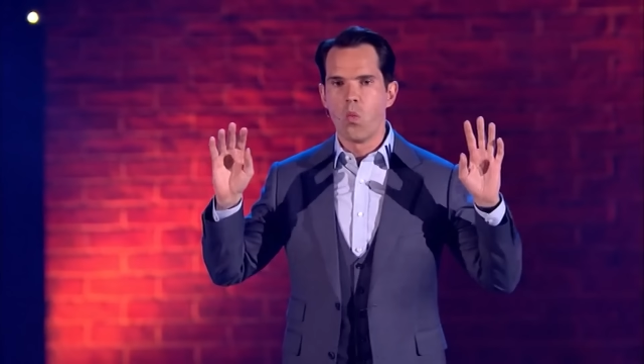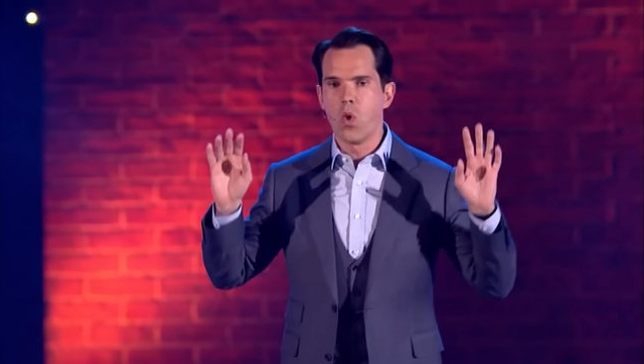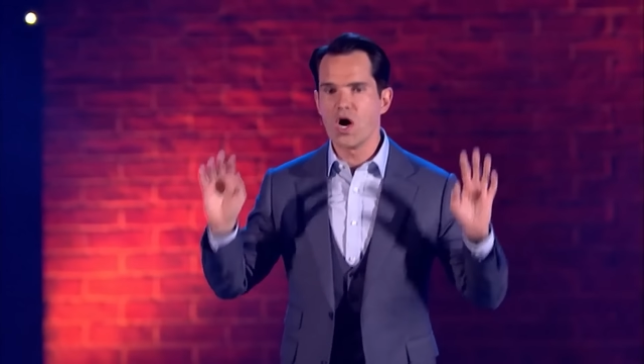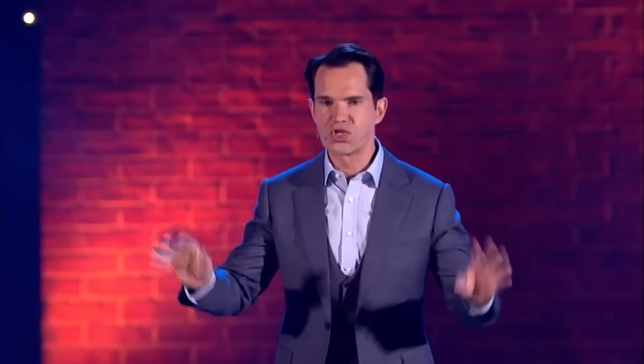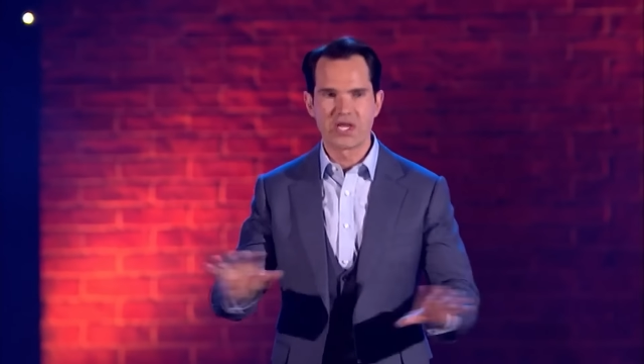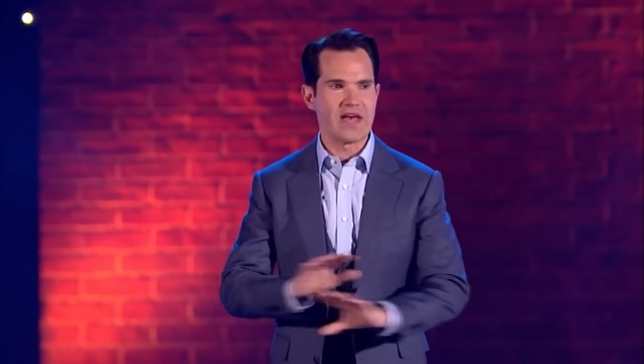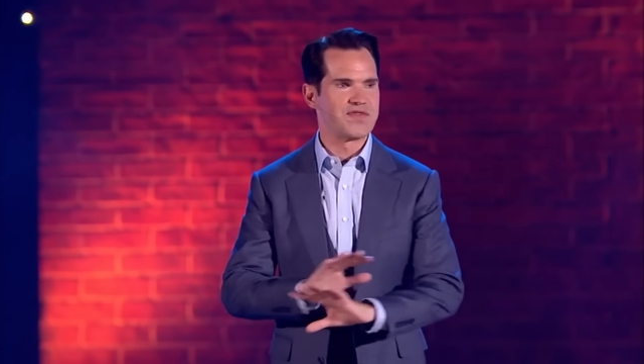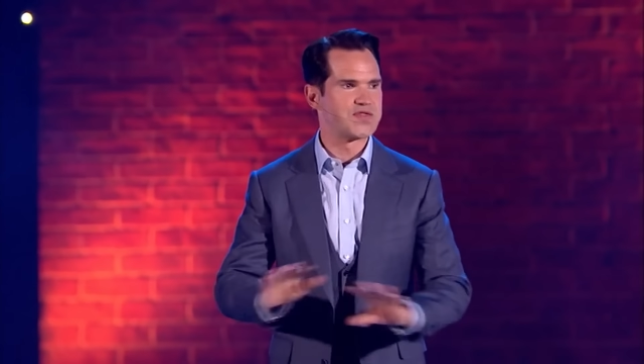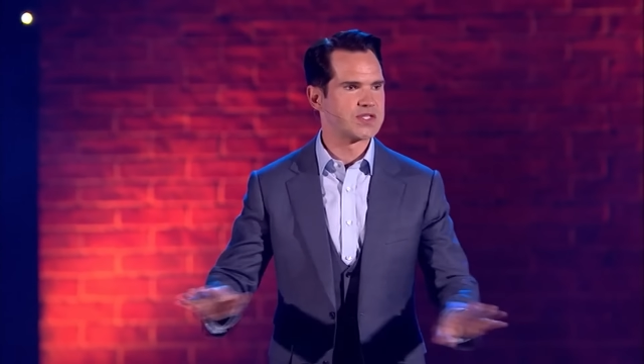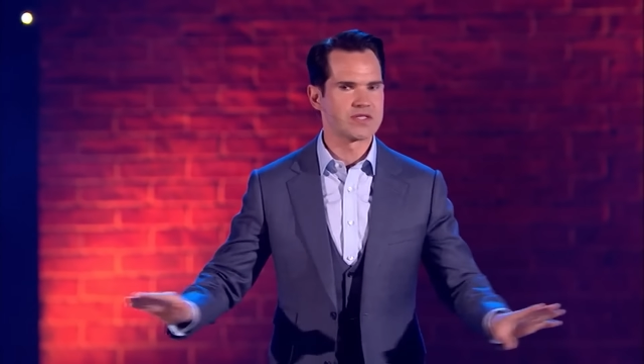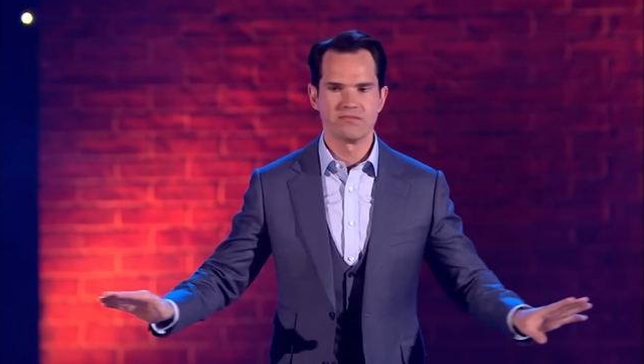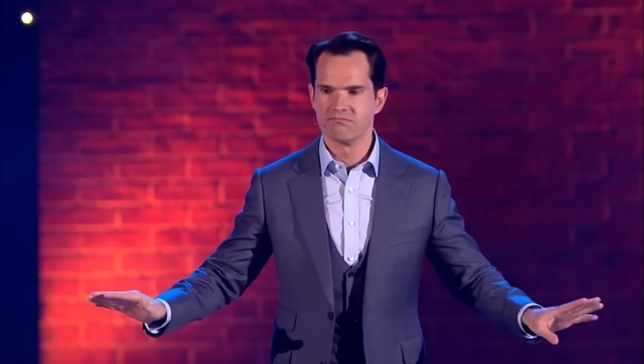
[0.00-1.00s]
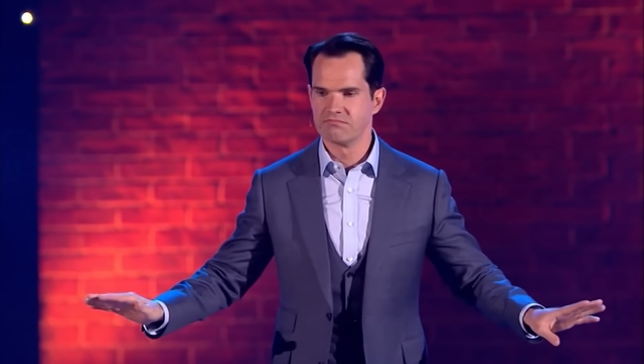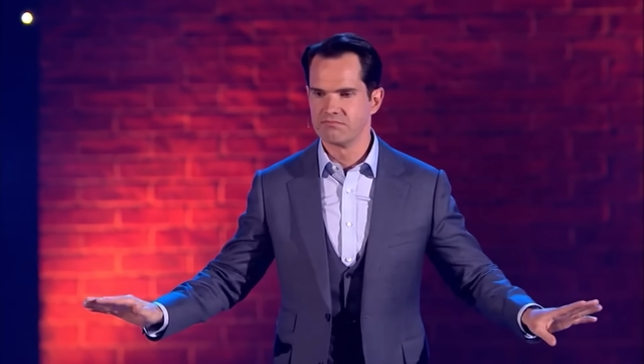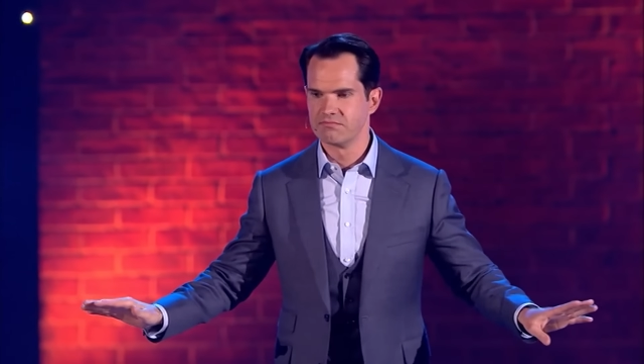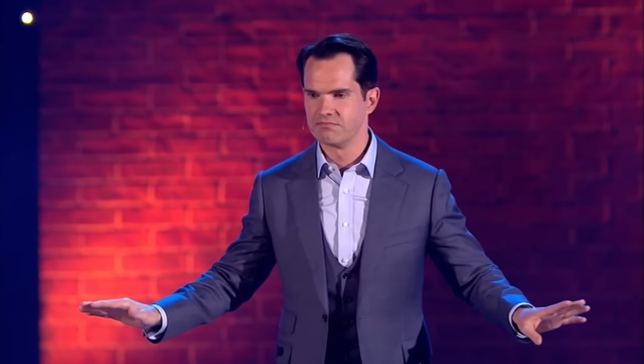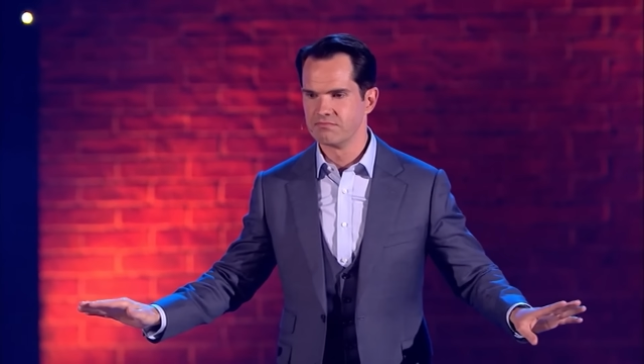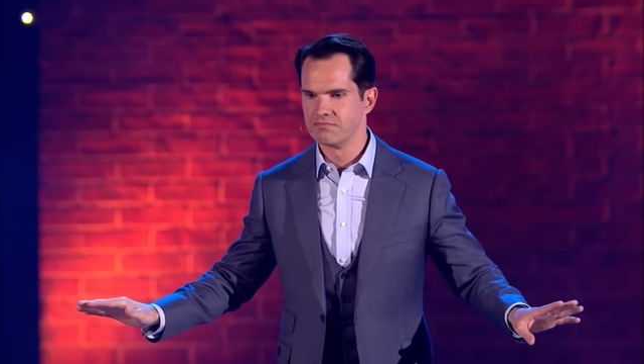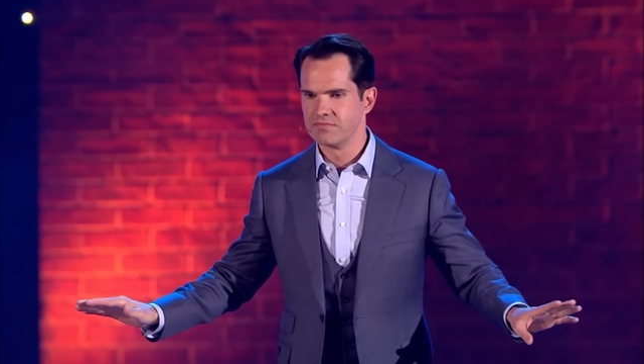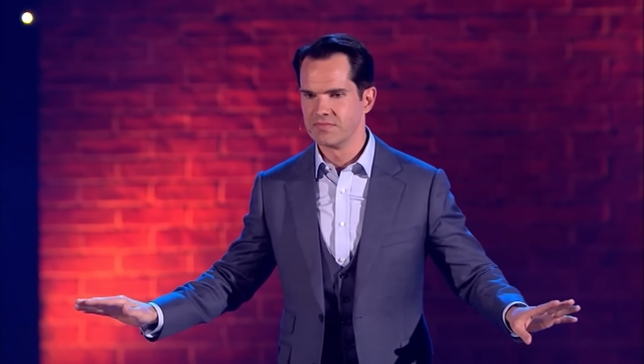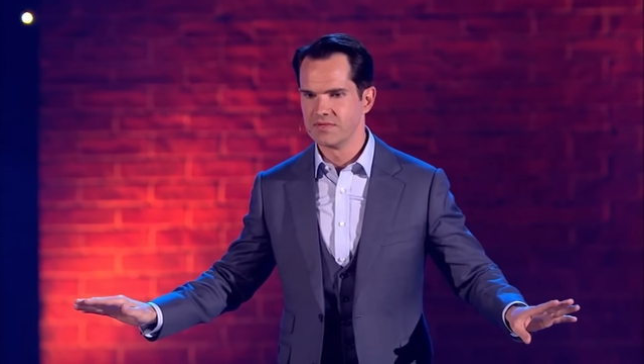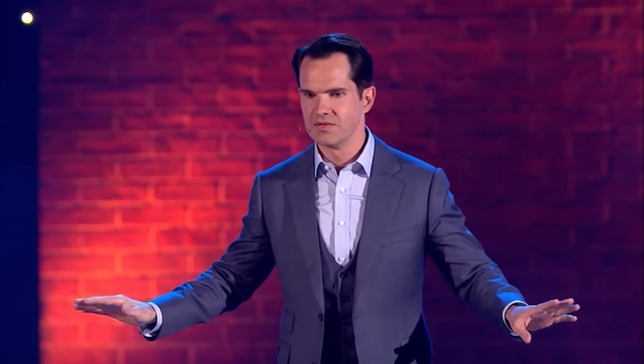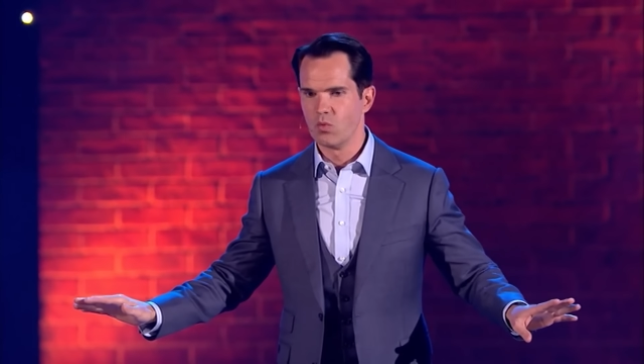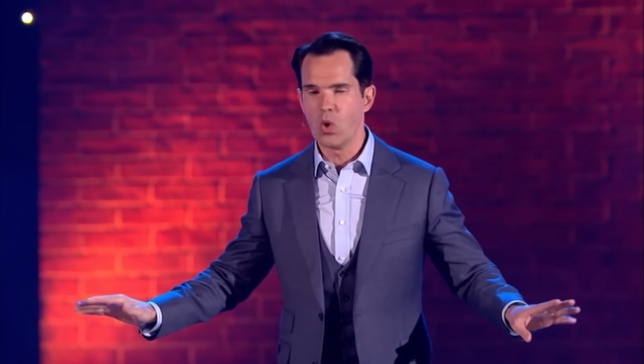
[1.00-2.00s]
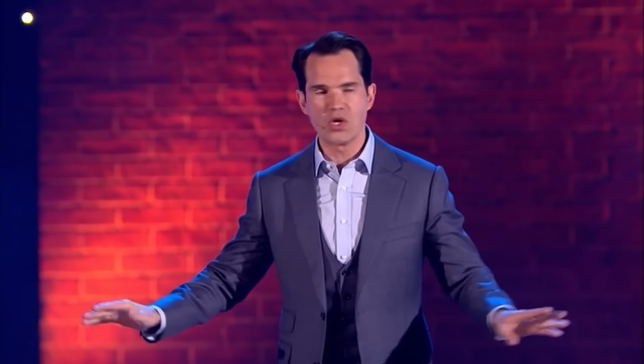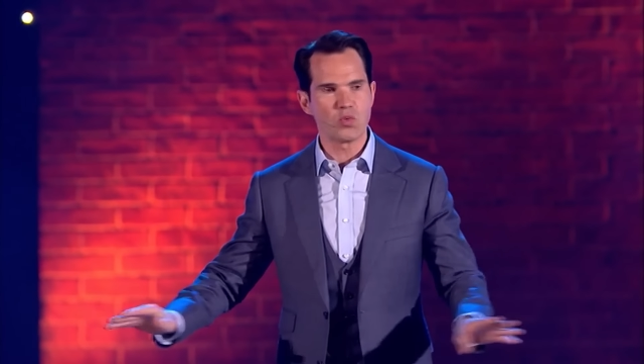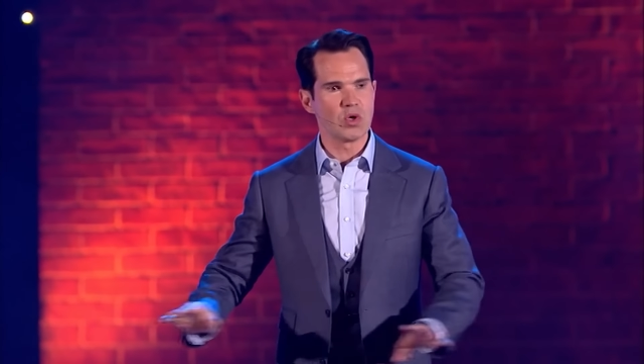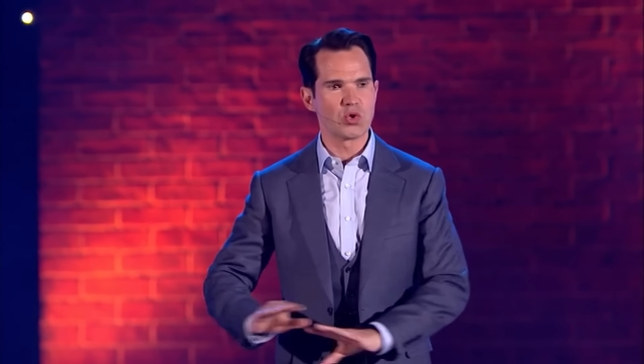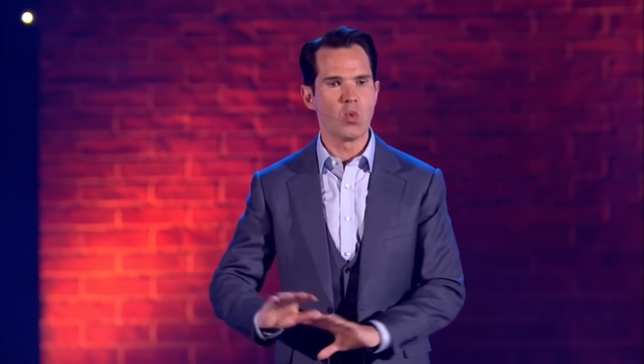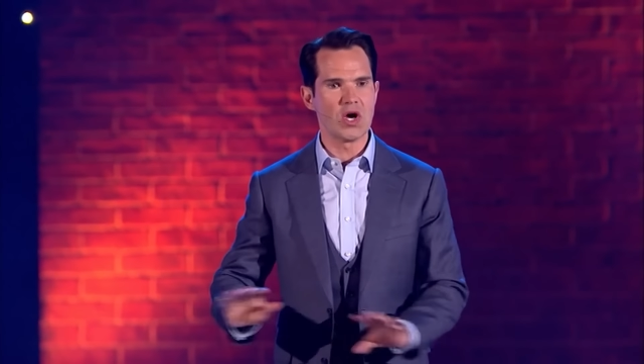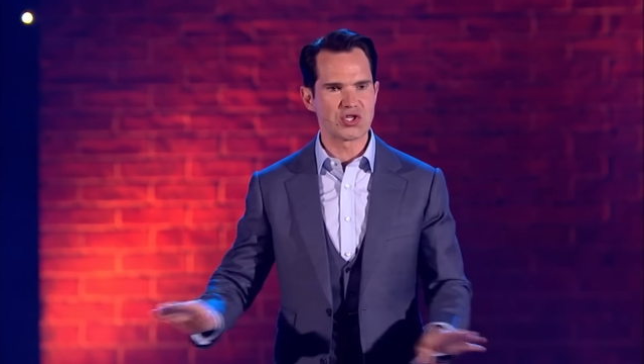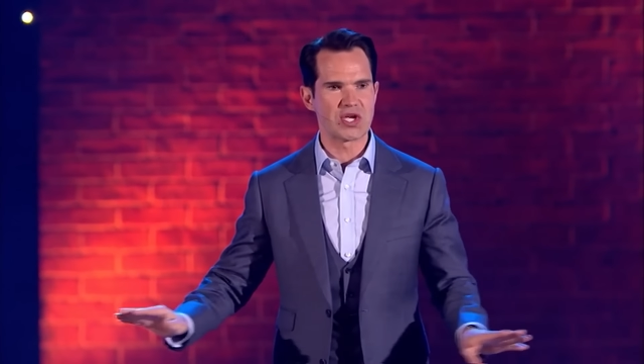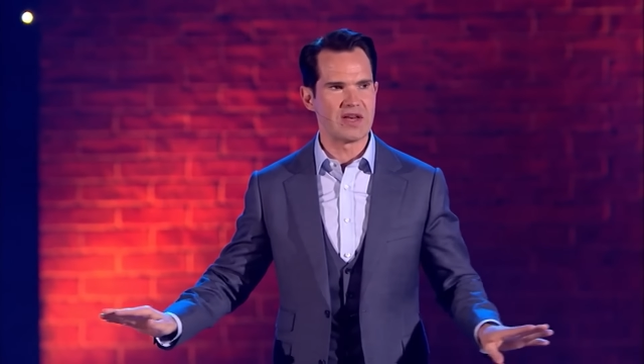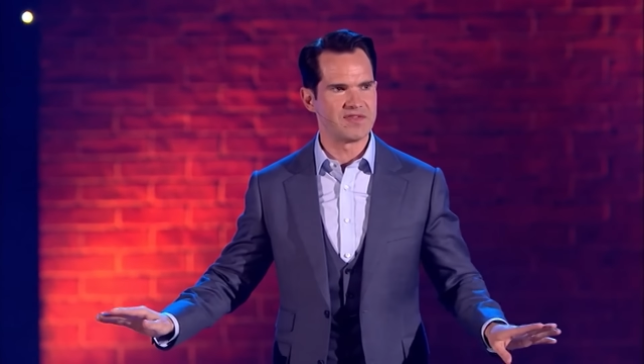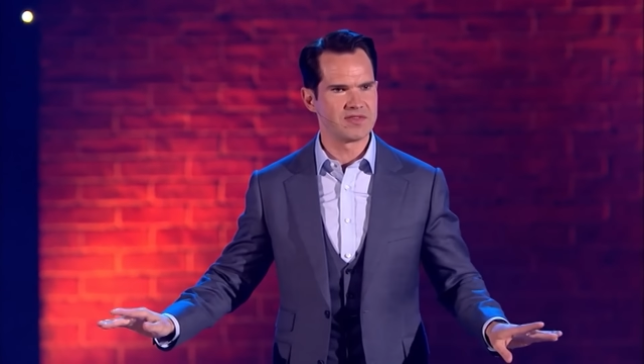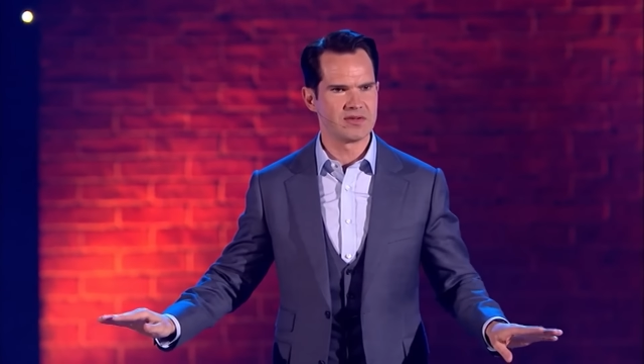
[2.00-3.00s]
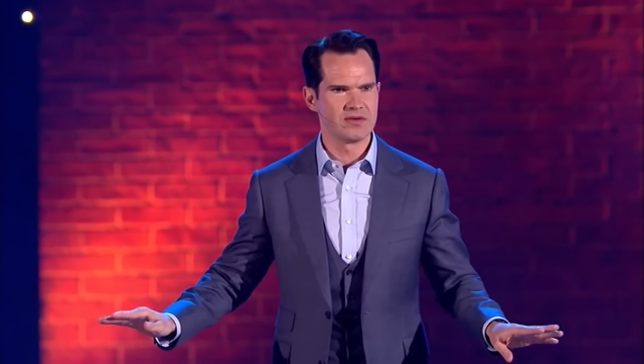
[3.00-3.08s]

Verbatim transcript: Worst gifts. What, what's the worst gift?